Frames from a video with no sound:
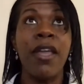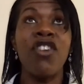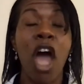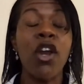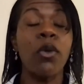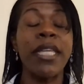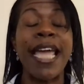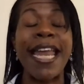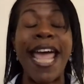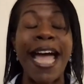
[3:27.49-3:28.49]
not only
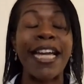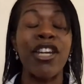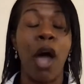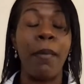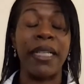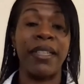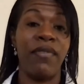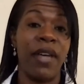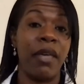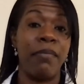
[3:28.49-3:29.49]
an economic
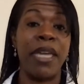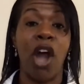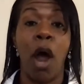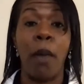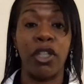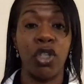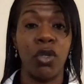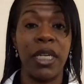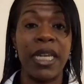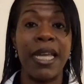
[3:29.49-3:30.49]
development
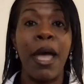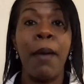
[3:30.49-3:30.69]
opportunity,